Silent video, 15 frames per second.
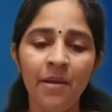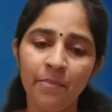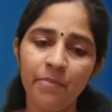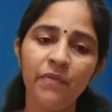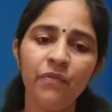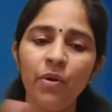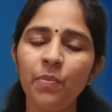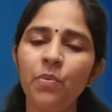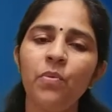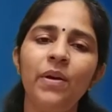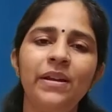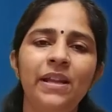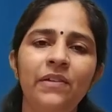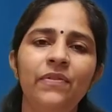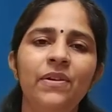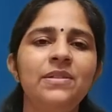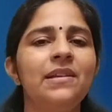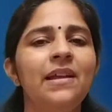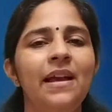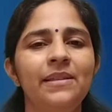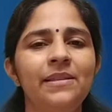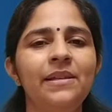before providing
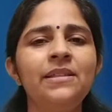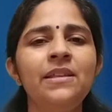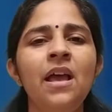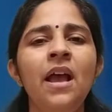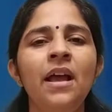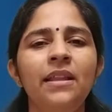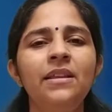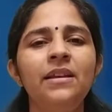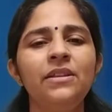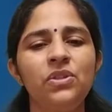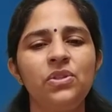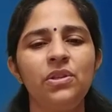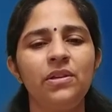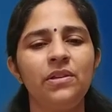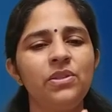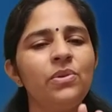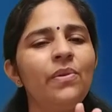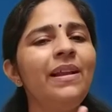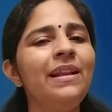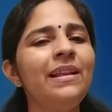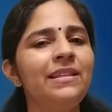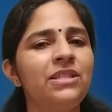fertilizers, the soil
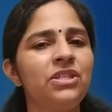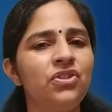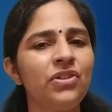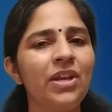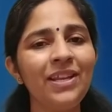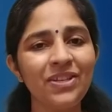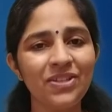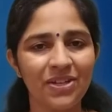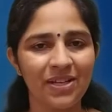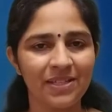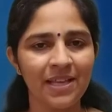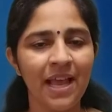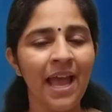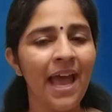changes,